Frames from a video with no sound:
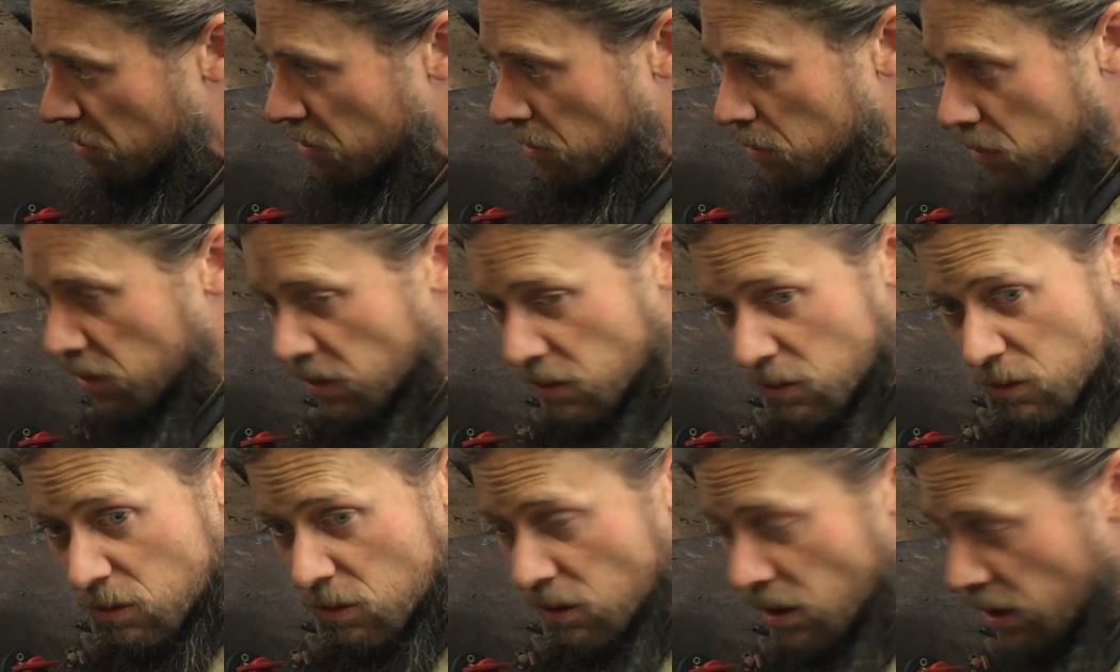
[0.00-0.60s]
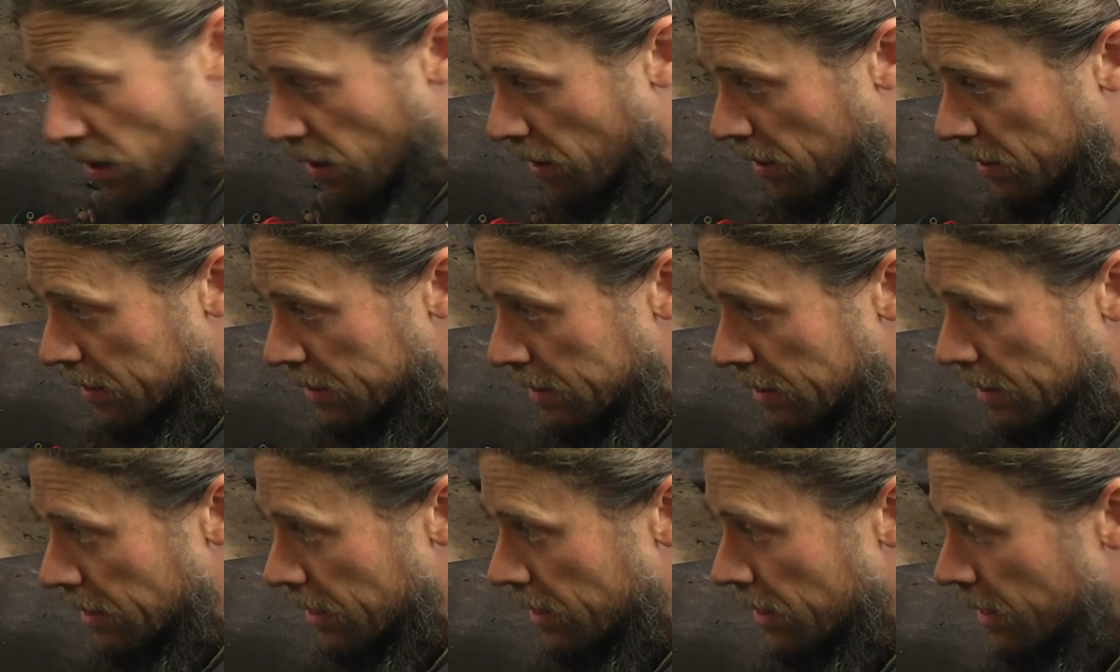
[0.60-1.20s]
to see what this uh,
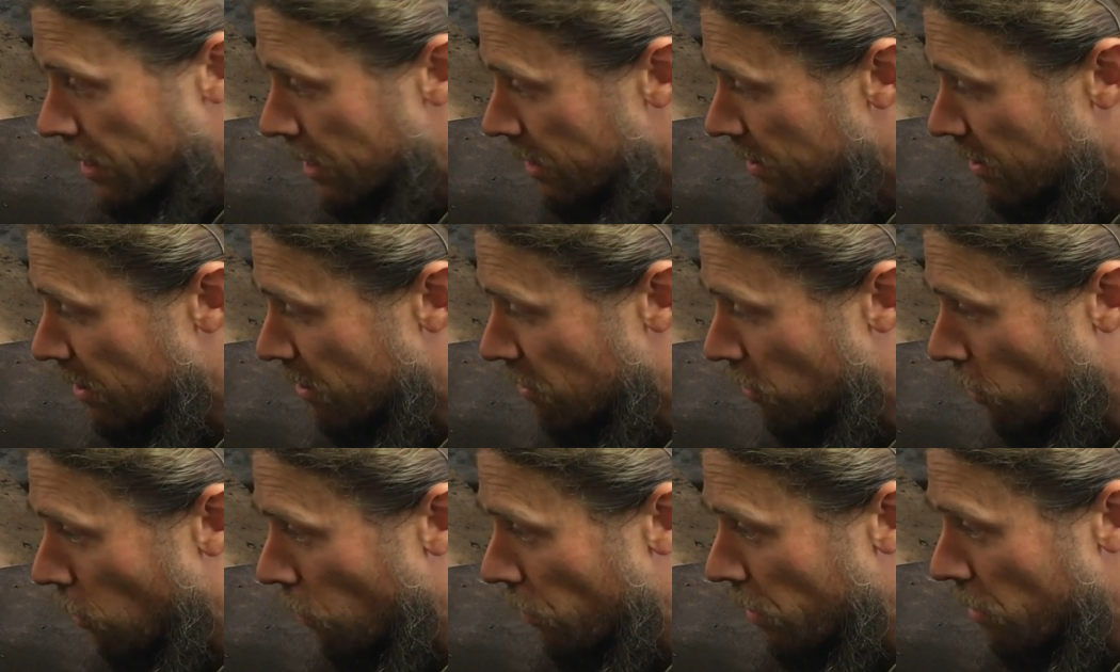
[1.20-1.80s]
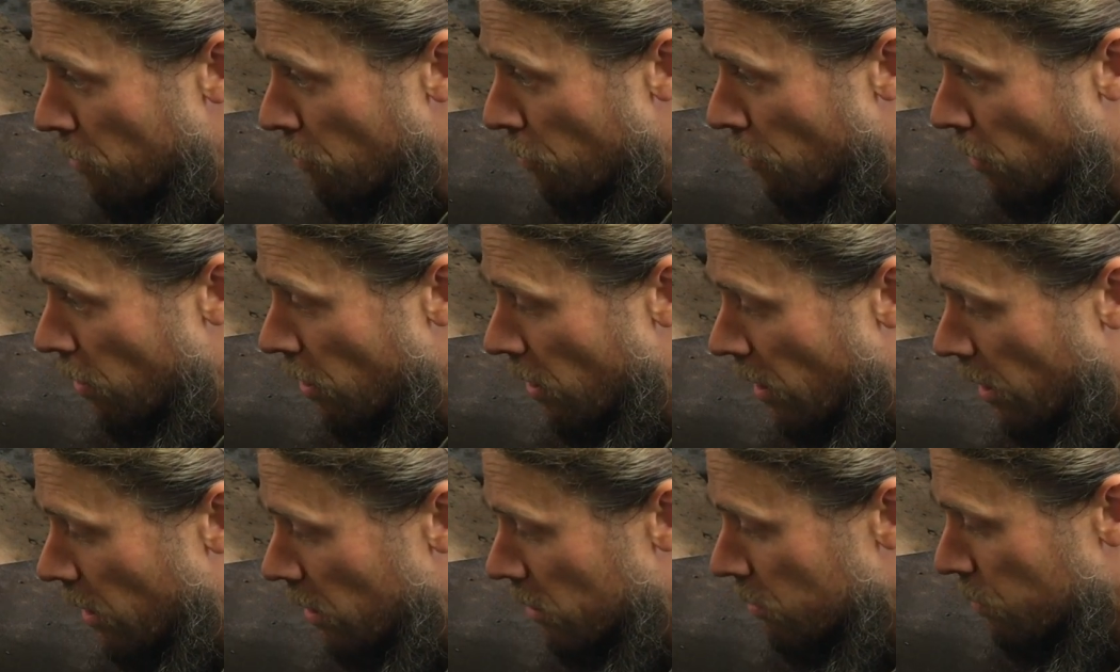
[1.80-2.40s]
this old
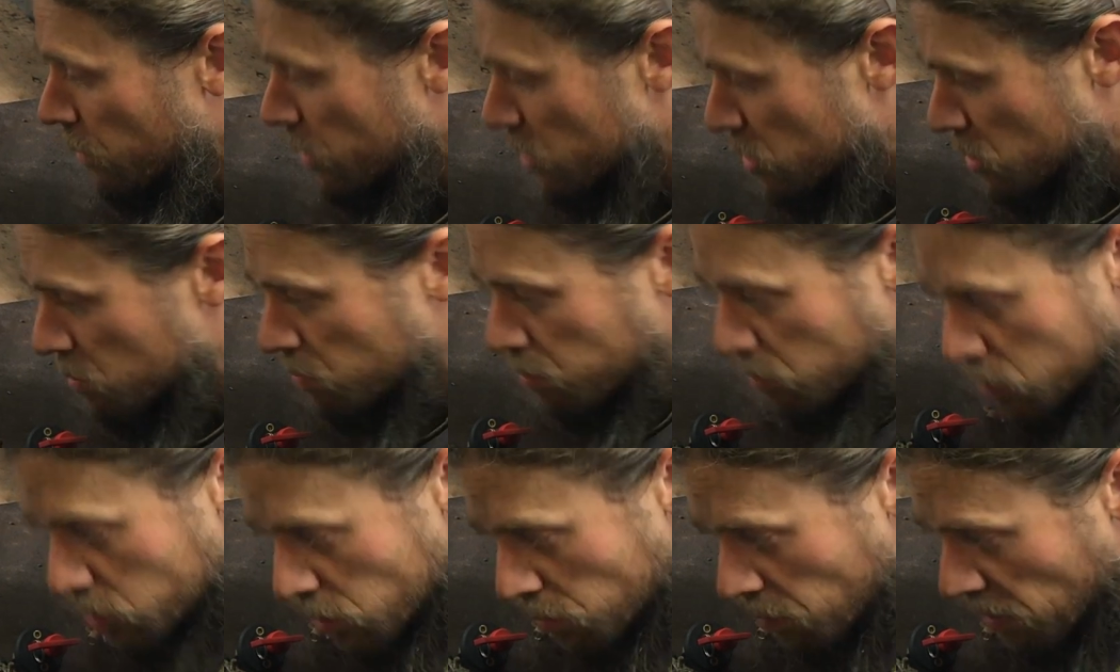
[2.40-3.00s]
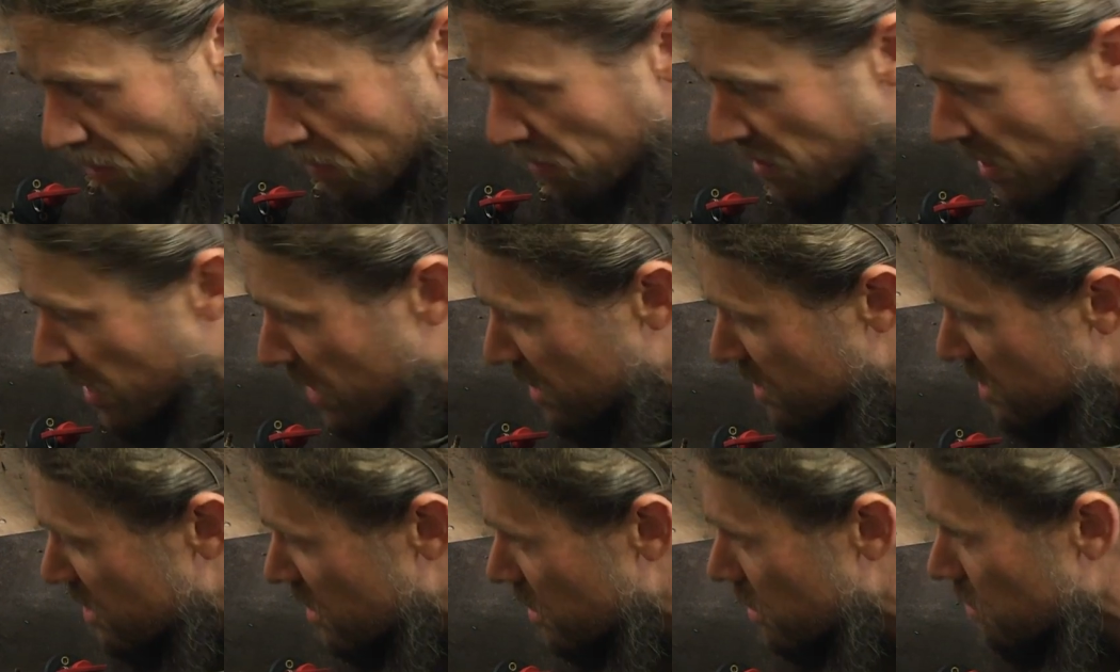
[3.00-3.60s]
inverter, which could be
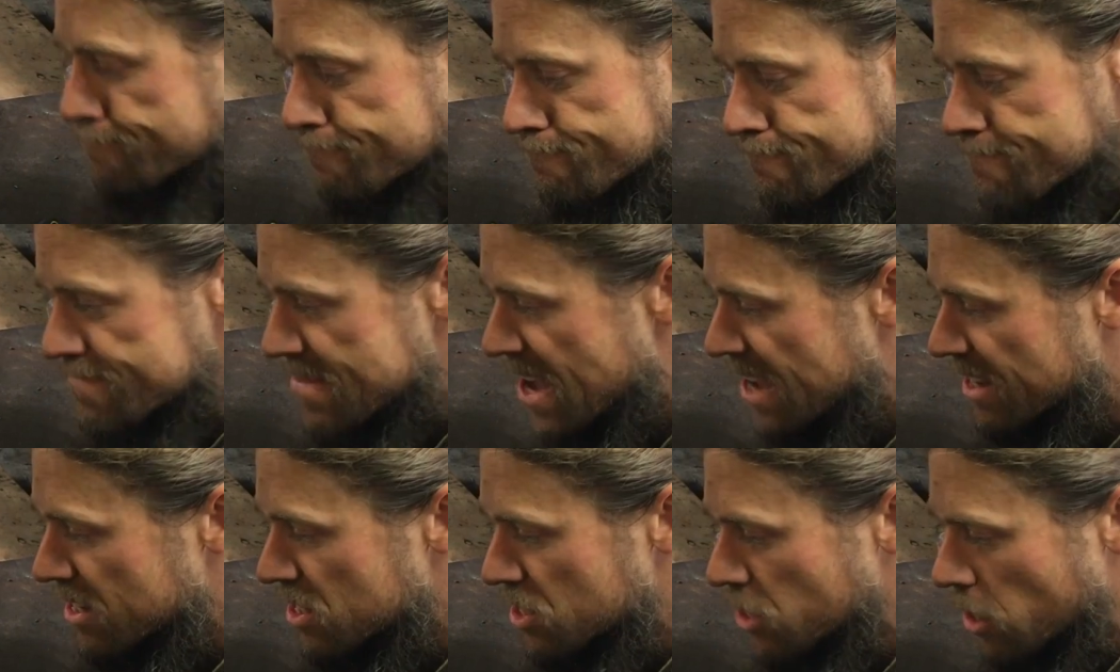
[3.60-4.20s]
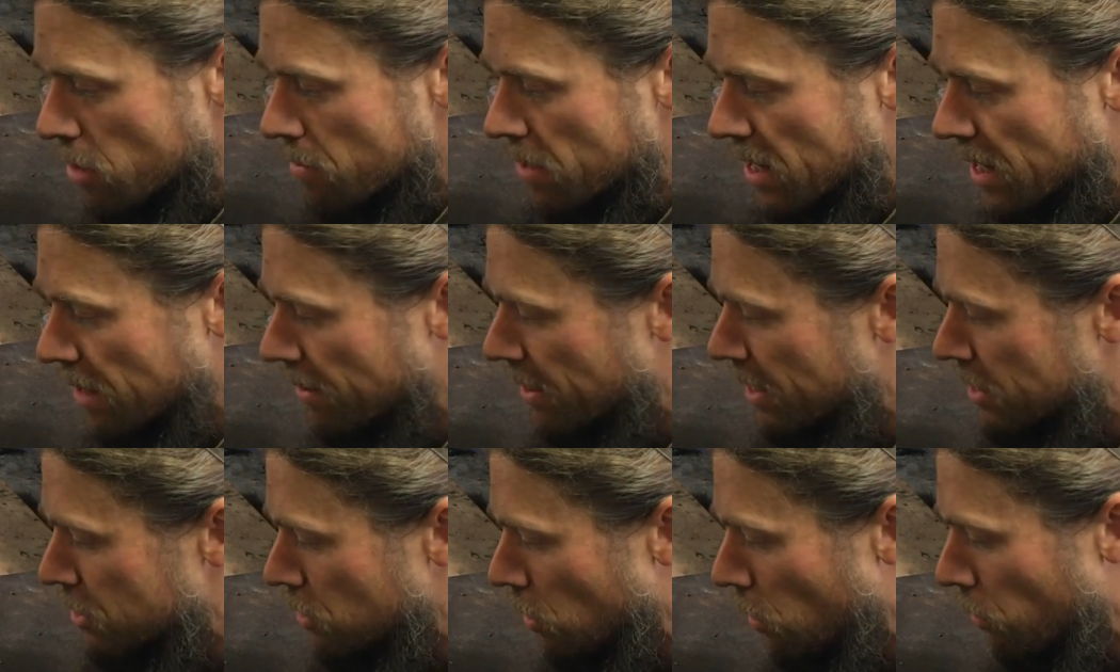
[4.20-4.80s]
fixed so many of
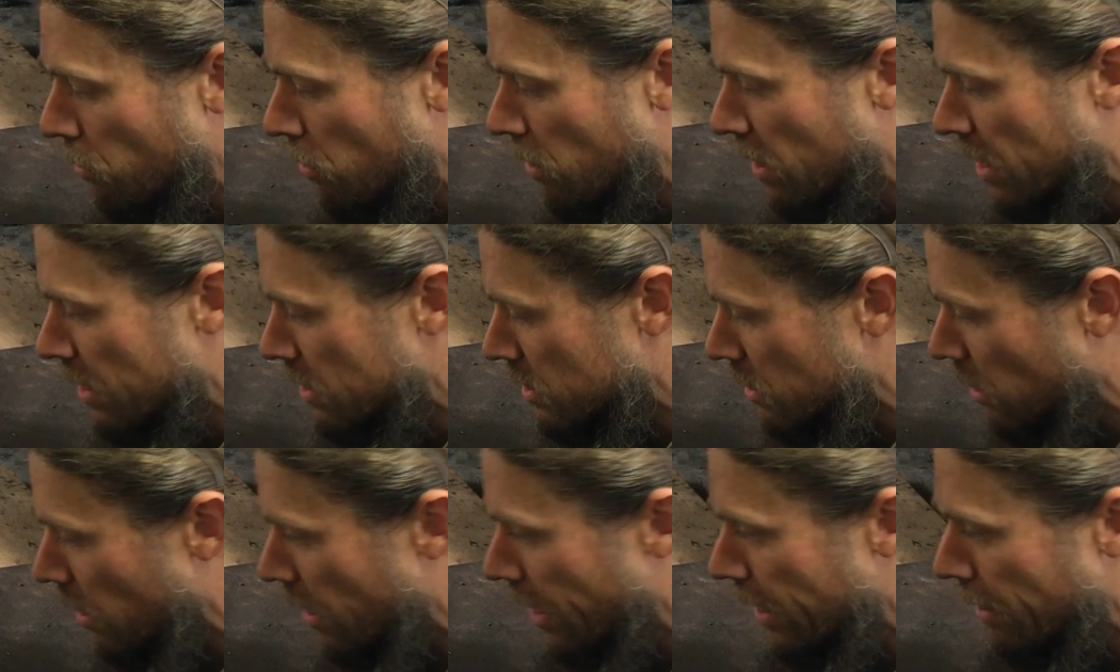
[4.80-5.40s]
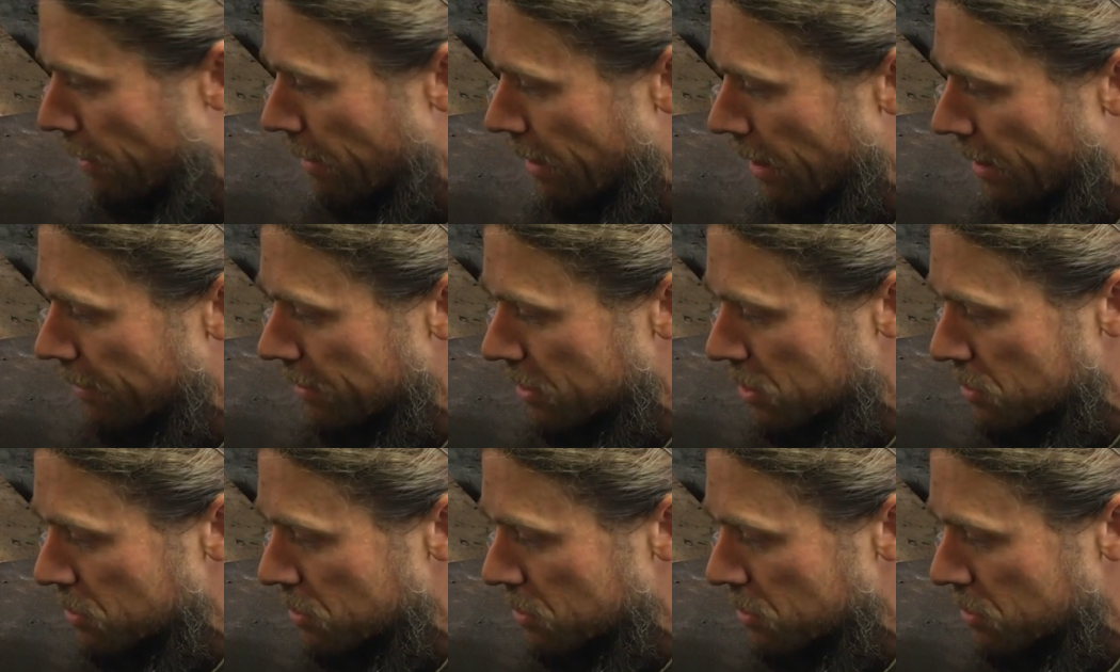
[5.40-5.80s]
these old things lying around.